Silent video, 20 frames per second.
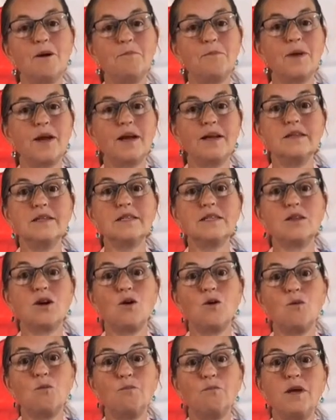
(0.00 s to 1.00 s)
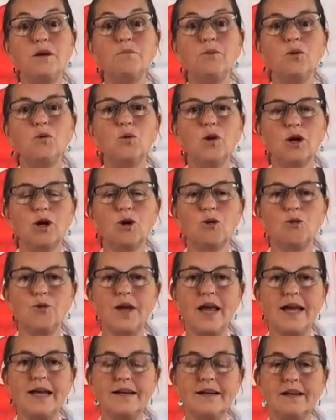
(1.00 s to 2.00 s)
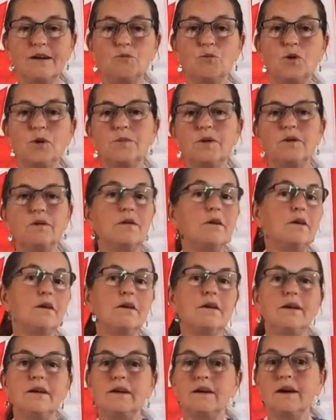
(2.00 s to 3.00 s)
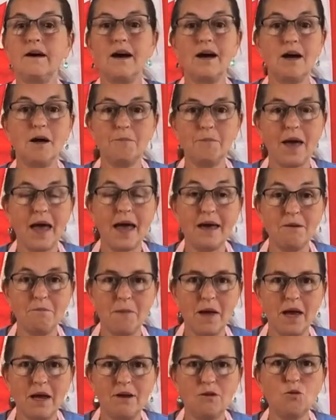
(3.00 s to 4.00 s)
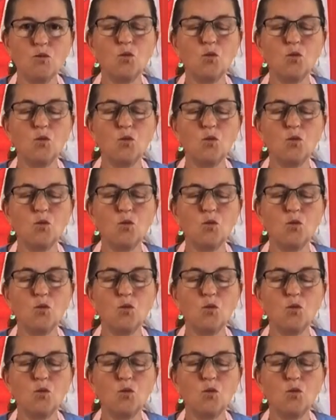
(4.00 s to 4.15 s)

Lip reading: and so people were creating, women and men were